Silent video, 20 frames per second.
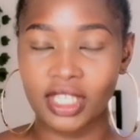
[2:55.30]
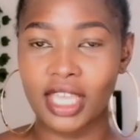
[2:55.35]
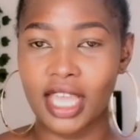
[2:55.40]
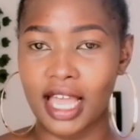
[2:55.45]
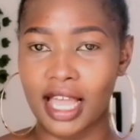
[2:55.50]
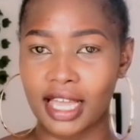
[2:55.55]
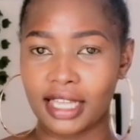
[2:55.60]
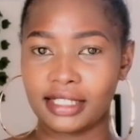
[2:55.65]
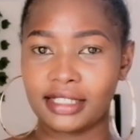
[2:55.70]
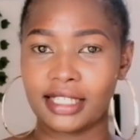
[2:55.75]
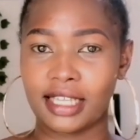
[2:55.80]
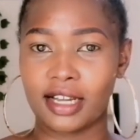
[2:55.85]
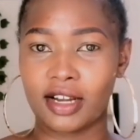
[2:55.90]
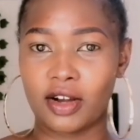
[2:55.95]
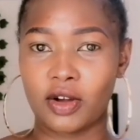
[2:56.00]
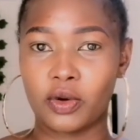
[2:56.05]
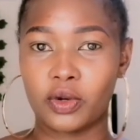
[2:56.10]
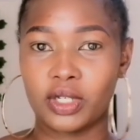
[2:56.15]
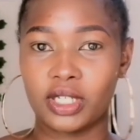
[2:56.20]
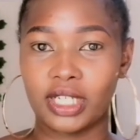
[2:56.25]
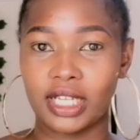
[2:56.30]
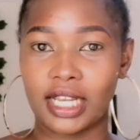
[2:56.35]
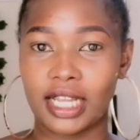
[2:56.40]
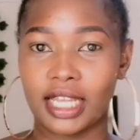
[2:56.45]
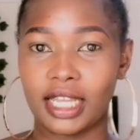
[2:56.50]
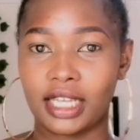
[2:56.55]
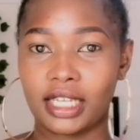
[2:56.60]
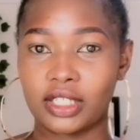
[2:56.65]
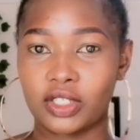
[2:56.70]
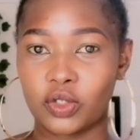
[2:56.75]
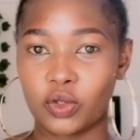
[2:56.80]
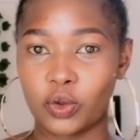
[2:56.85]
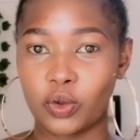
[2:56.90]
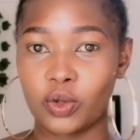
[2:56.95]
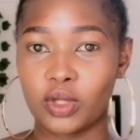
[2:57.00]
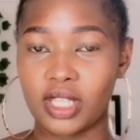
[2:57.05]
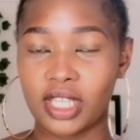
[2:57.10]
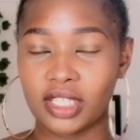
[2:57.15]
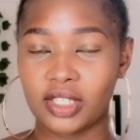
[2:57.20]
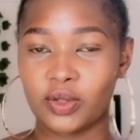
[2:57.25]
Yeah, it's around like
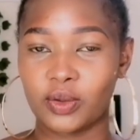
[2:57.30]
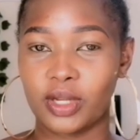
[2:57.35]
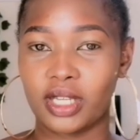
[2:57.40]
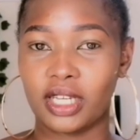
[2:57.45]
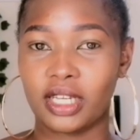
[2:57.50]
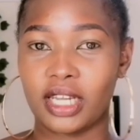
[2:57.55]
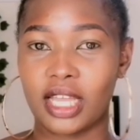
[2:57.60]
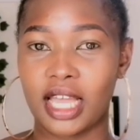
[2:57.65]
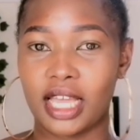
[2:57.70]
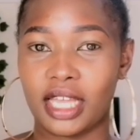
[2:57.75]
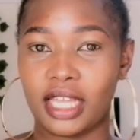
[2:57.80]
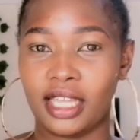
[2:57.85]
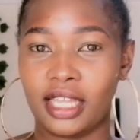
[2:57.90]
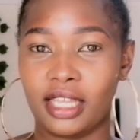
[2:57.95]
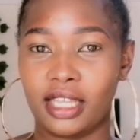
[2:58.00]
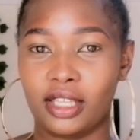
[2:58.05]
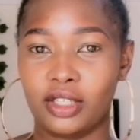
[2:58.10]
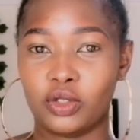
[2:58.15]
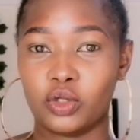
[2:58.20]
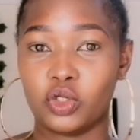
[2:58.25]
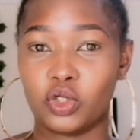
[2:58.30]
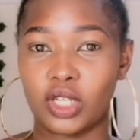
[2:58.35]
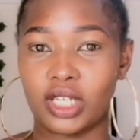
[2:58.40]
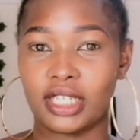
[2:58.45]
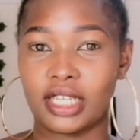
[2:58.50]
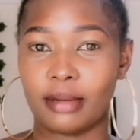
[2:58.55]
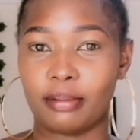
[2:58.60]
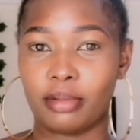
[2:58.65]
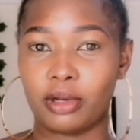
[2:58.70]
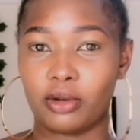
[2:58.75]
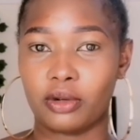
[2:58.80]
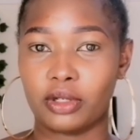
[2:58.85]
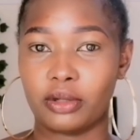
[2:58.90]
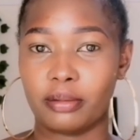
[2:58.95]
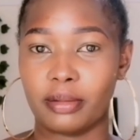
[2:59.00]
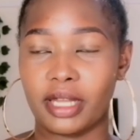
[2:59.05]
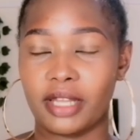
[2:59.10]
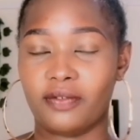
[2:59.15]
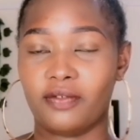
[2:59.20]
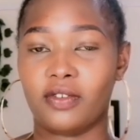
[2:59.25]
2. That's when I usually upload
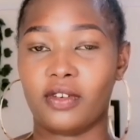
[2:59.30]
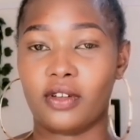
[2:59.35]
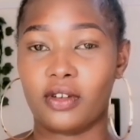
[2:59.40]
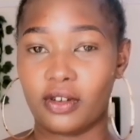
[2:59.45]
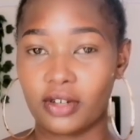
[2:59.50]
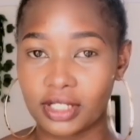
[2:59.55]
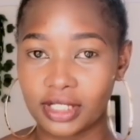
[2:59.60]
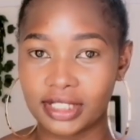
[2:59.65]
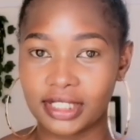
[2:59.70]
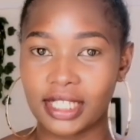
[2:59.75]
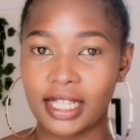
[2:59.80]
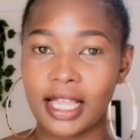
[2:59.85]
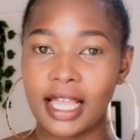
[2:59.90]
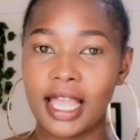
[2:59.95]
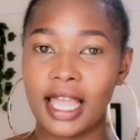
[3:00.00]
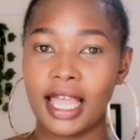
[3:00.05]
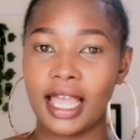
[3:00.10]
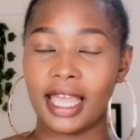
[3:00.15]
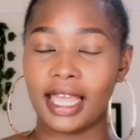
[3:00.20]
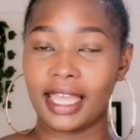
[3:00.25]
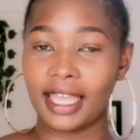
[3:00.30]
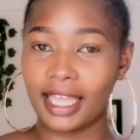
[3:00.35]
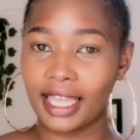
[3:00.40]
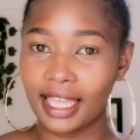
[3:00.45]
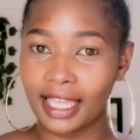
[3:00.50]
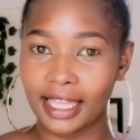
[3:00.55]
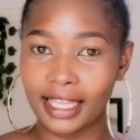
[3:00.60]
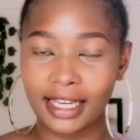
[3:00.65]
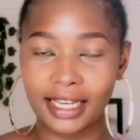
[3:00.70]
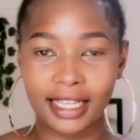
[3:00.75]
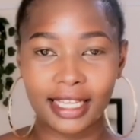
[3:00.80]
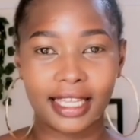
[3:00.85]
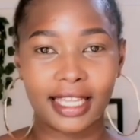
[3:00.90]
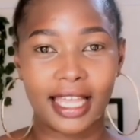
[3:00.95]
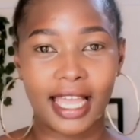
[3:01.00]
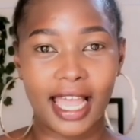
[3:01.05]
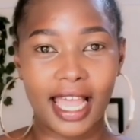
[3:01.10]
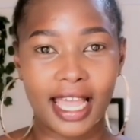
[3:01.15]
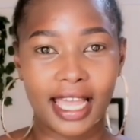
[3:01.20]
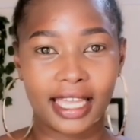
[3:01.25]
my vlogs. And
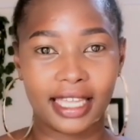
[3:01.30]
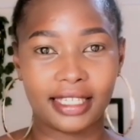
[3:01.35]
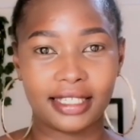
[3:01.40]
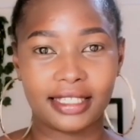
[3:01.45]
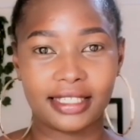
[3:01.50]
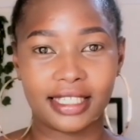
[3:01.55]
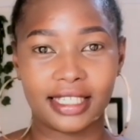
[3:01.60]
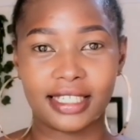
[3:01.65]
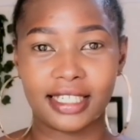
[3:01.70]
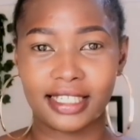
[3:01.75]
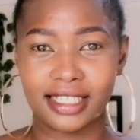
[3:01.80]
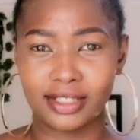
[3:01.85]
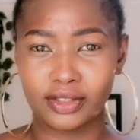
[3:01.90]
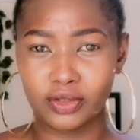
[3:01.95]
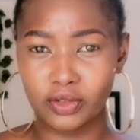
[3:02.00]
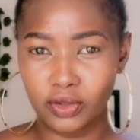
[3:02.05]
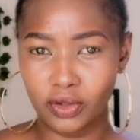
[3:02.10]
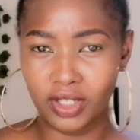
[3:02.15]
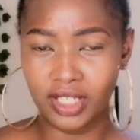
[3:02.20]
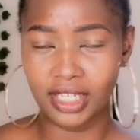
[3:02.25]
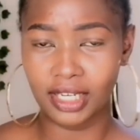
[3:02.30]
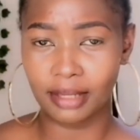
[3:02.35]
I decided, you know